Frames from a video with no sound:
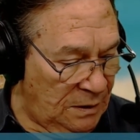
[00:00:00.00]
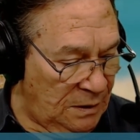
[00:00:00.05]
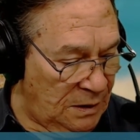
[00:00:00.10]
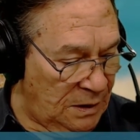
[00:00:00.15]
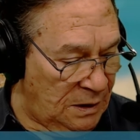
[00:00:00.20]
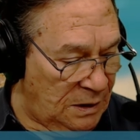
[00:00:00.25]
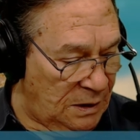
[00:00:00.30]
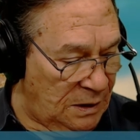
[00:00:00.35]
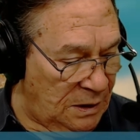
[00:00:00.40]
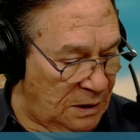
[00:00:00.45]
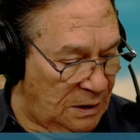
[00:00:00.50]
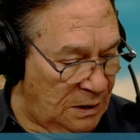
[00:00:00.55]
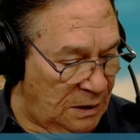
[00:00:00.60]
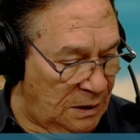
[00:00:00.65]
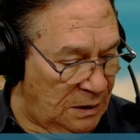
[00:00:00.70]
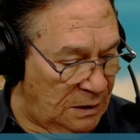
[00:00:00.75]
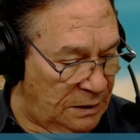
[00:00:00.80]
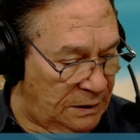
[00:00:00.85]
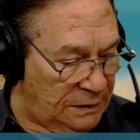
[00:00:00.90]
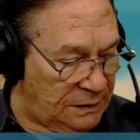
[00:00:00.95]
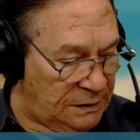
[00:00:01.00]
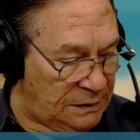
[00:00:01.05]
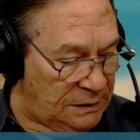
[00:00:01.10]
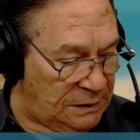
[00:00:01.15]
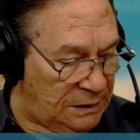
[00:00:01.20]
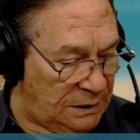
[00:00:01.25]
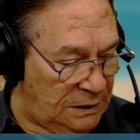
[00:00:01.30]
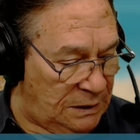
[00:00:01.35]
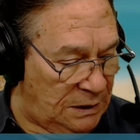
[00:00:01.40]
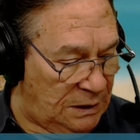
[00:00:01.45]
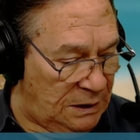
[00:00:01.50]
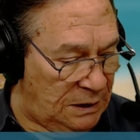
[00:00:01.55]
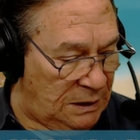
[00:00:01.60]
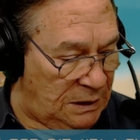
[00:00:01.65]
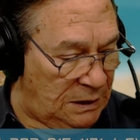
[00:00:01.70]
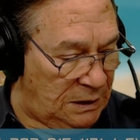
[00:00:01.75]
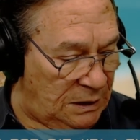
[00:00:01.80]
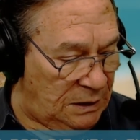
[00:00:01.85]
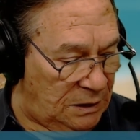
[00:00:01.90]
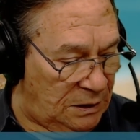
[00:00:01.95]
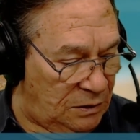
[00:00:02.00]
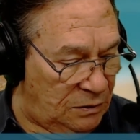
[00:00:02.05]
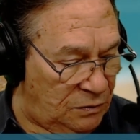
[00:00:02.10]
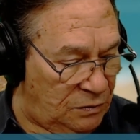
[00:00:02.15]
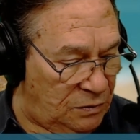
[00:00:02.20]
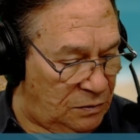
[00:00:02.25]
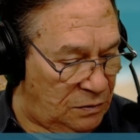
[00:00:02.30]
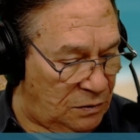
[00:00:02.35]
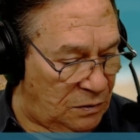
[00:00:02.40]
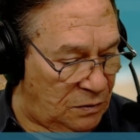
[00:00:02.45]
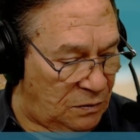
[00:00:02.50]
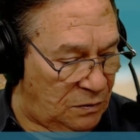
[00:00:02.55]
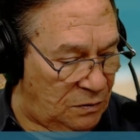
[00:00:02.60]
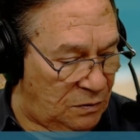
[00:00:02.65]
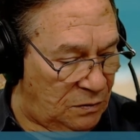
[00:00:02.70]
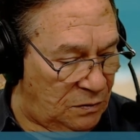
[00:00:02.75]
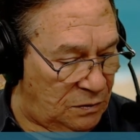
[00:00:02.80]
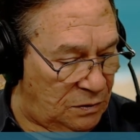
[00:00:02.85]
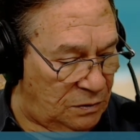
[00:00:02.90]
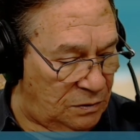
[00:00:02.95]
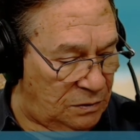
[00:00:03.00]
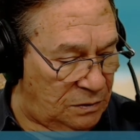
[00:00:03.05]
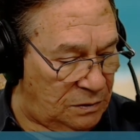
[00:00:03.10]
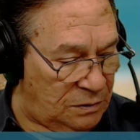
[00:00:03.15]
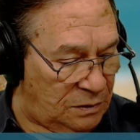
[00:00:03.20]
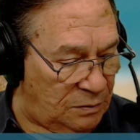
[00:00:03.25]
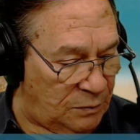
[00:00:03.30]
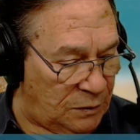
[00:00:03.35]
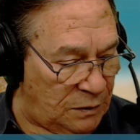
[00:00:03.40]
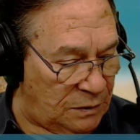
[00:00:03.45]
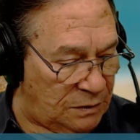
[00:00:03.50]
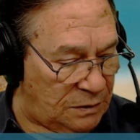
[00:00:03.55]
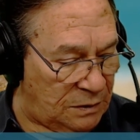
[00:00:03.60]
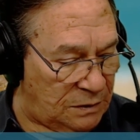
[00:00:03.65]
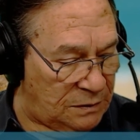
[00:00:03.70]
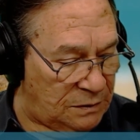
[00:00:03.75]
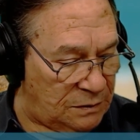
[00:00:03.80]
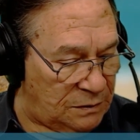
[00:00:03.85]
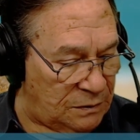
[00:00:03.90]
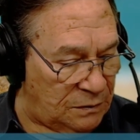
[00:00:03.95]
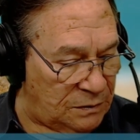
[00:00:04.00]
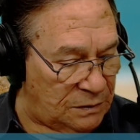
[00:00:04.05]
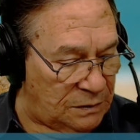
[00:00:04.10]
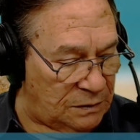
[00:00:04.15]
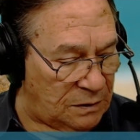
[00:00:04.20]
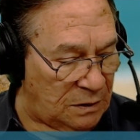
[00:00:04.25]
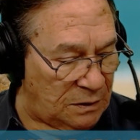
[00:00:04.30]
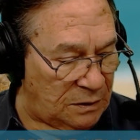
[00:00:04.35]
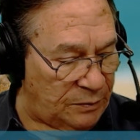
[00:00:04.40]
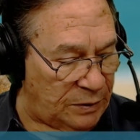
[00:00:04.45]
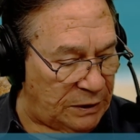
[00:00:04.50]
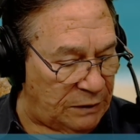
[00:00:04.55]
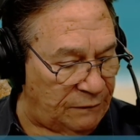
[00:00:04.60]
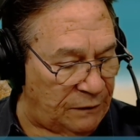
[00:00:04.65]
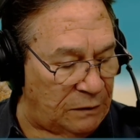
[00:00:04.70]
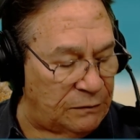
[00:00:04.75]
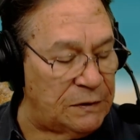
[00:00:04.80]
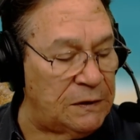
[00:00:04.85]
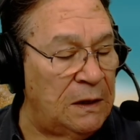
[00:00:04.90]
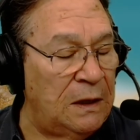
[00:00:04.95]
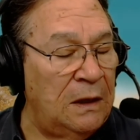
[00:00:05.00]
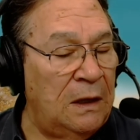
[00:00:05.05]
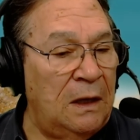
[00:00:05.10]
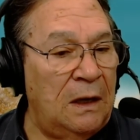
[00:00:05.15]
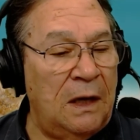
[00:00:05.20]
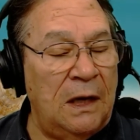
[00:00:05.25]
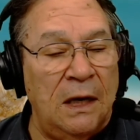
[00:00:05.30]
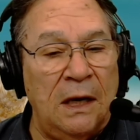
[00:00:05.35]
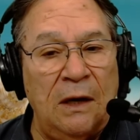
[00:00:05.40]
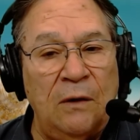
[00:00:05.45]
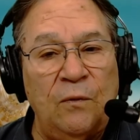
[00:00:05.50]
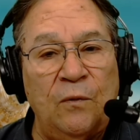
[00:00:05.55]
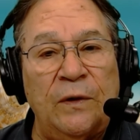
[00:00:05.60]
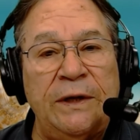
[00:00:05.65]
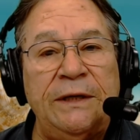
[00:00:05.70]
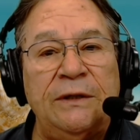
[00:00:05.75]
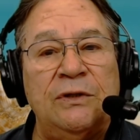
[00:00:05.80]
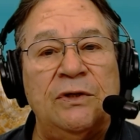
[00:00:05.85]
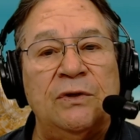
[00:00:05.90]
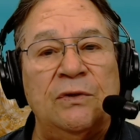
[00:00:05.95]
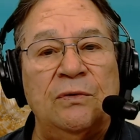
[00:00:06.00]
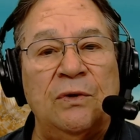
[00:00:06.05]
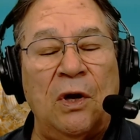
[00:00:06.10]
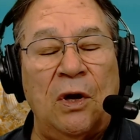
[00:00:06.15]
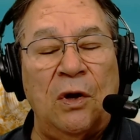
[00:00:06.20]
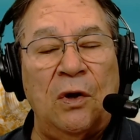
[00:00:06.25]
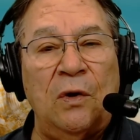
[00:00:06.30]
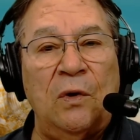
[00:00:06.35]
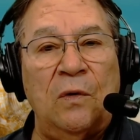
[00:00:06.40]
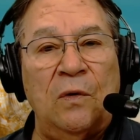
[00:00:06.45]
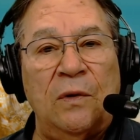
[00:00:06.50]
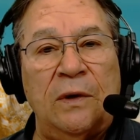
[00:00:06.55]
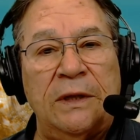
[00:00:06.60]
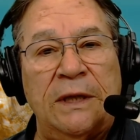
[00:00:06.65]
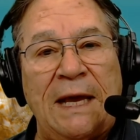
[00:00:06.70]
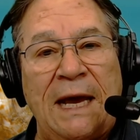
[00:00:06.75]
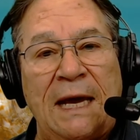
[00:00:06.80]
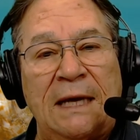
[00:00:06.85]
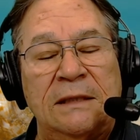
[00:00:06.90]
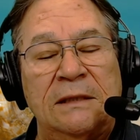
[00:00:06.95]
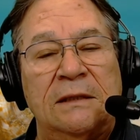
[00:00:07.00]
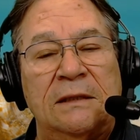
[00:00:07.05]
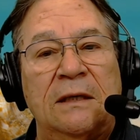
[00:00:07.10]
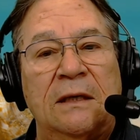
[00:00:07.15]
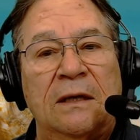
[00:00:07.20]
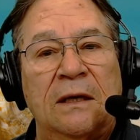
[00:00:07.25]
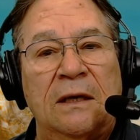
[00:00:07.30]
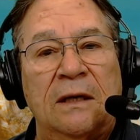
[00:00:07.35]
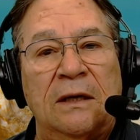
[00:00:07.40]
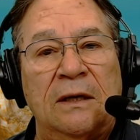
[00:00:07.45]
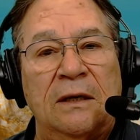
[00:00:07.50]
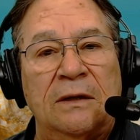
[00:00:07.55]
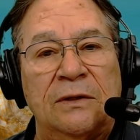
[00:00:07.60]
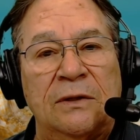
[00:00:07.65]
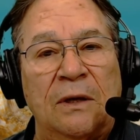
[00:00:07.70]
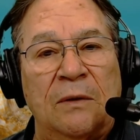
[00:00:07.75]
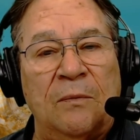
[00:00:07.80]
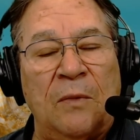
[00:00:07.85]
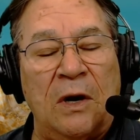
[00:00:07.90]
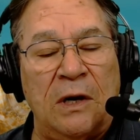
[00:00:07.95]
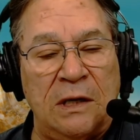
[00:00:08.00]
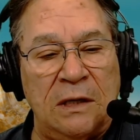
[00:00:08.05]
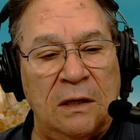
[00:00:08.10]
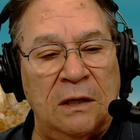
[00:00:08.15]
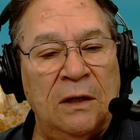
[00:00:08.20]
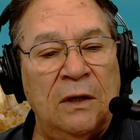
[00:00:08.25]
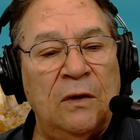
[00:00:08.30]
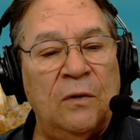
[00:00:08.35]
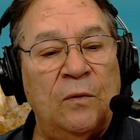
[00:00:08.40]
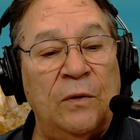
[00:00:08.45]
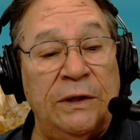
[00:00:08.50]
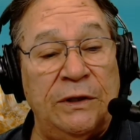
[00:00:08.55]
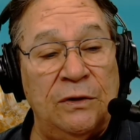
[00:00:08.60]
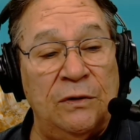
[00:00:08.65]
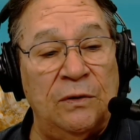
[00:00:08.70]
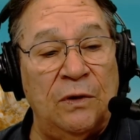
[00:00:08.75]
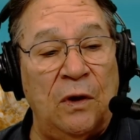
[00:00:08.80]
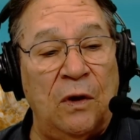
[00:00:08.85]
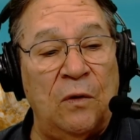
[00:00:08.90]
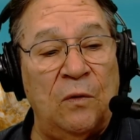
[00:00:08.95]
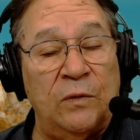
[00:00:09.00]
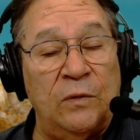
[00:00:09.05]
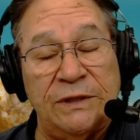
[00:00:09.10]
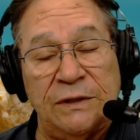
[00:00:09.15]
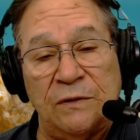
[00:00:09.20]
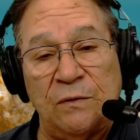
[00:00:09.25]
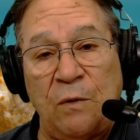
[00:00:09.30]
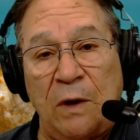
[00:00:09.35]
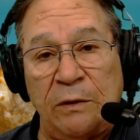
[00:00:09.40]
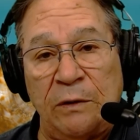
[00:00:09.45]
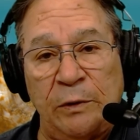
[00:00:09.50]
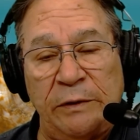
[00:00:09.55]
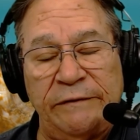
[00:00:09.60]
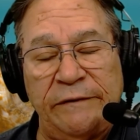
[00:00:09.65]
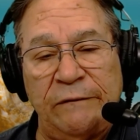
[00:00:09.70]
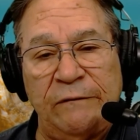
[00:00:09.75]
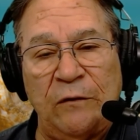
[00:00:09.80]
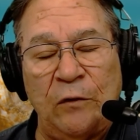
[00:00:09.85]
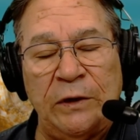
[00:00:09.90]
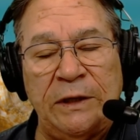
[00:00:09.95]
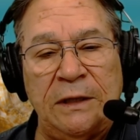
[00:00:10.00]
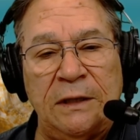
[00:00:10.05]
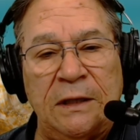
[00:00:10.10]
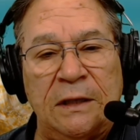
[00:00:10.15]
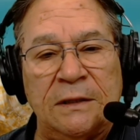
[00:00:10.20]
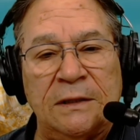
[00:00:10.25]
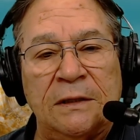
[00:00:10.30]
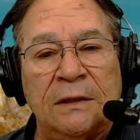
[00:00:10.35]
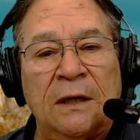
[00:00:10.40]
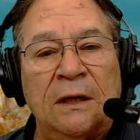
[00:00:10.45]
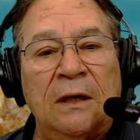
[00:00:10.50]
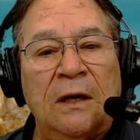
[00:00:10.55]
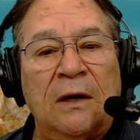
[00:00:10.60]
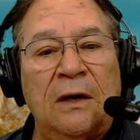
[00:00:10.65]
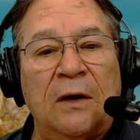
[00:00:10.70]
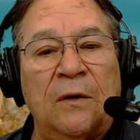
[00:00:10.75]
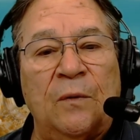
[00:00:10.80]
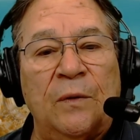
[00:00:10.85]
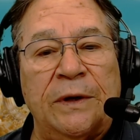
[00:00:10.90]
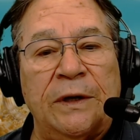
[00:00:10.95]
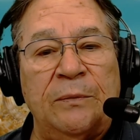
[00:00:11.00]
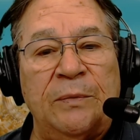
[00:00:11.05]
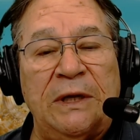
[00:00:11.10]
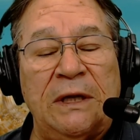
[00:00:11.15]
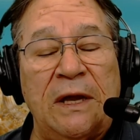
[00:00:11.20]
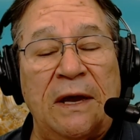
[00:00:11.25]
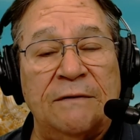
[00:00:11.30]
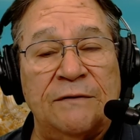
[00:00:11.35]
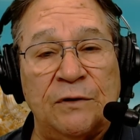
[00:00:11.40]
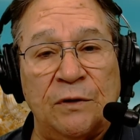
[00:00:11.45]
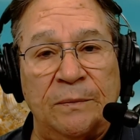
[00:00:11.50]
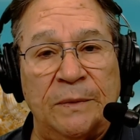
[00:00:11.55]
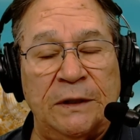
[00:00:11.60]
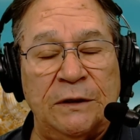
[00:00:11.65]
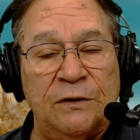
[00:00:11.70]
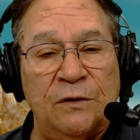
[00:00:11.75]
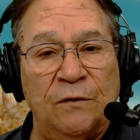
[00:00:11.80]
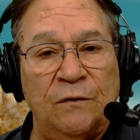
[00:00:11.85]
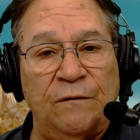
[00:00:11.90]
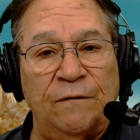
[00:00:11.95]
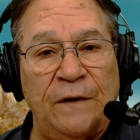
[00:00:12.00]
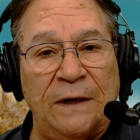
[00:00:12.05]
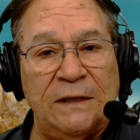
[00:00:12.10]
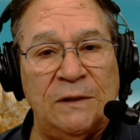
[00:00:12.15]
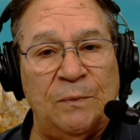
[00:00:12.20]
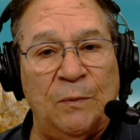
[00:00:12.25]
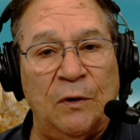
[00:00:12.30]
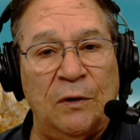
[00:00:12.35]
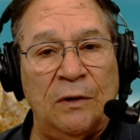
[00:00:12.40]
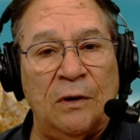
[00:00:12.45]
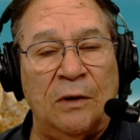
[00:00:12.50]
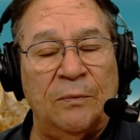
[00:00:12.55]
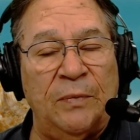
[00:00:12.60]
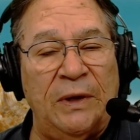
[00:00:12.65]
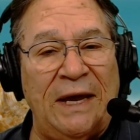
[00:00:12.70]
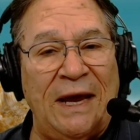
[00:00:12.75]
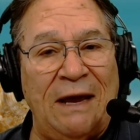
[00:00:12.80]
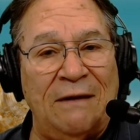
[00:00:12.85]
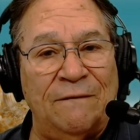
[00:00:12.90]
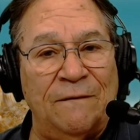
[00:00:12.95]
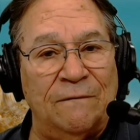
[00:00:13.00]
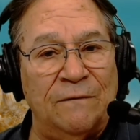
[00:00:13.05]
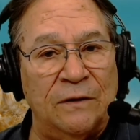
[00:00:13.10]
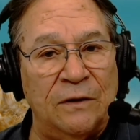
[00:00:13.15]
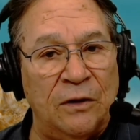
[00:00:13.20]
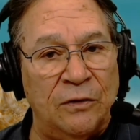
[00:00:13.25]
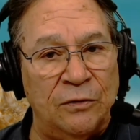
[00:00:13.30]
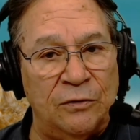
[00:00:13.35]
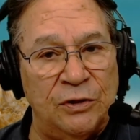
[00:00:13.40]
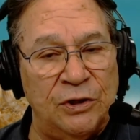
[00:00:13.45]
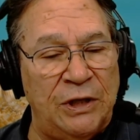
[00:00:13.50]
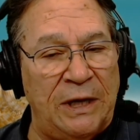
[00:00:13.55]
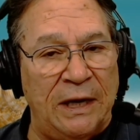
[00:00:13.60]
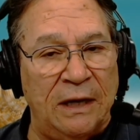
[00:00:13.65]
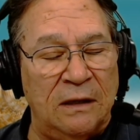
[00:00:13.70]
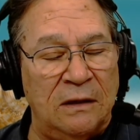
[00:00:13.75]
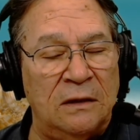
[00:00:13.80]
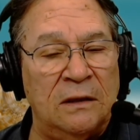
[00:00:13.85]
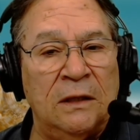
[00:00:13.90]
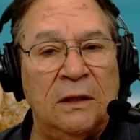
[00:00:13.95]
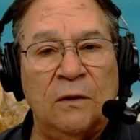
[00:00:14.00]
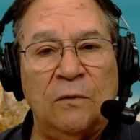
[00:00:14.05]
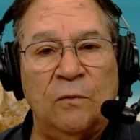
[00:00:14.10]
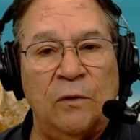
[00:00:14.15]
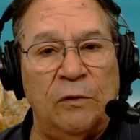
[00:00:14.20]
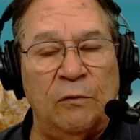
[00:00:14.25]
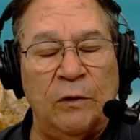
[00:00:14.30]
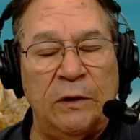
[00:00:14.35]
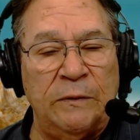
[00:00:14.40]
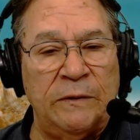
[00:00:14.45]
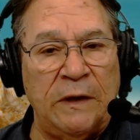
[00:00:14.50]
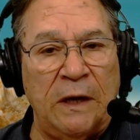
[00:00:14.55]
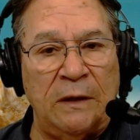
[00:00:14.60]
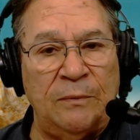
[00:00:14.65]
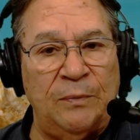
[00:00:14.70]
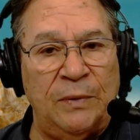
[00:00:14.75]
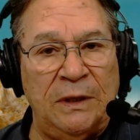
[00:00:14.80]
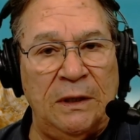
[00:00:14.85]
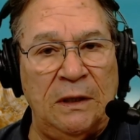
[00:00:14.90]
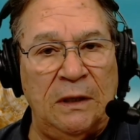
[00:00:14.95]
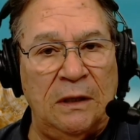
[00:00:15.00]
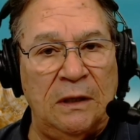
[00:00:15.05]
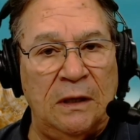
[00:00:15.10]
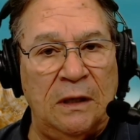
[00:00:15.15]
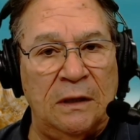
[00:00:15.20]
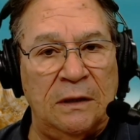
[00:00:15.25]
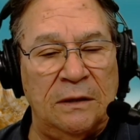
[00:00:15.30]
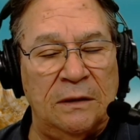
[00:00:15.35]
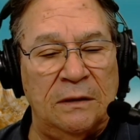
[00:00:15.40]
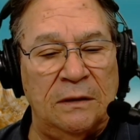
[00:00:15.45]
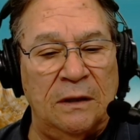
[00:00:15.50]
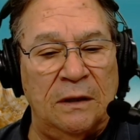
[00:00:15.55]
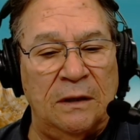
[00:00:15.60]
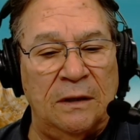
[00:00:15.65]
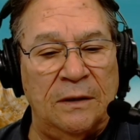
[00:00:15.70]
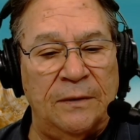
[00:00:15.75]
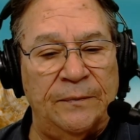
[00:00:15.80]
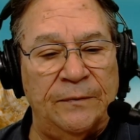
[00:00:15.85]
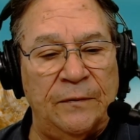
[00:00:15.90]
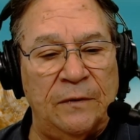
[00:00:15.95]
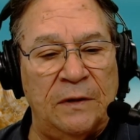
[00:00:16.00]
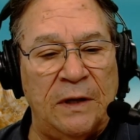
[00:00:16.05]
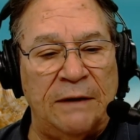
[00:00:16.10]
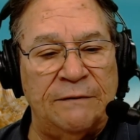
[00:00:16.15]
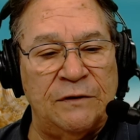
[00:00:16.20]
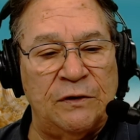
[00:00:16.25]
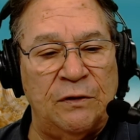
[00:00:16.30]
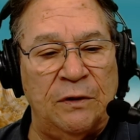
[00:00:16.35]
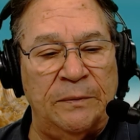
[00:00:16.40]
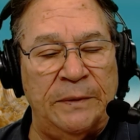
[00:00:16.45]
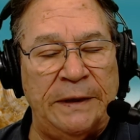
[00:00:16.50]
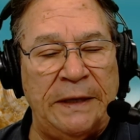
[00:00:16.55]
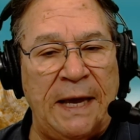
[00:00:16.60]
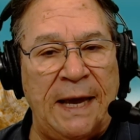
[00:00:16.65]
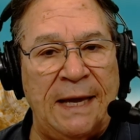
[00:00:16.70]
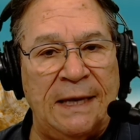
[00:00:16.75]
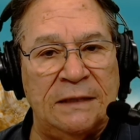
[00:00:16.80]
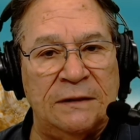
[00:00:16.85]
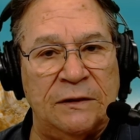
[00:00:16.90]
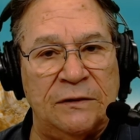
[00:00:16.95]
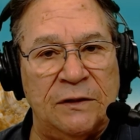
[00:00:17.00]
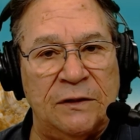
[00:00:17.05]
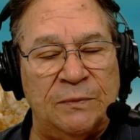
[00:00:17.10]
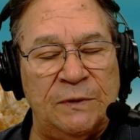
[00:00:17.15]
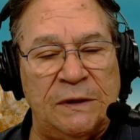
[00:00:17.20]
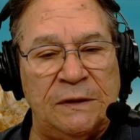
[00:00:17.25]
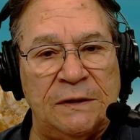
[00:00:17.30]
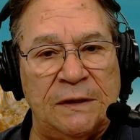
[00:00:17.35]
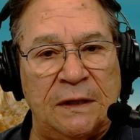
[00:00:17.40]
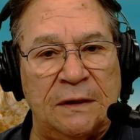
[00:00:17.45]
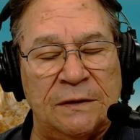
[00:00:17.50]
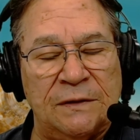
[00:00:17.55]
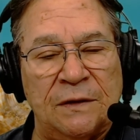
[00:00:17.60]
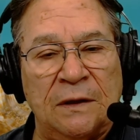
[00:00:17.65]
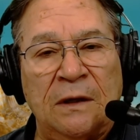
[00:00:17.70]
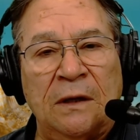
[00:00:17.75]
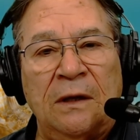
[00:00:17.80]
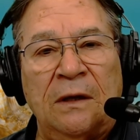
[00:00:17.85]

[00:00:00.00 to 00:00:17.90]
Uh, let's see. You do know demonetizing shows to talk about the virus. Uh, we do know that, uh, Mark, we do know, which is why we've avoided it. Uh, we're going to be live streaming to Facebook on behalf of another channel. We will not be uh, um, live streaming as a Gypsy's Kiss.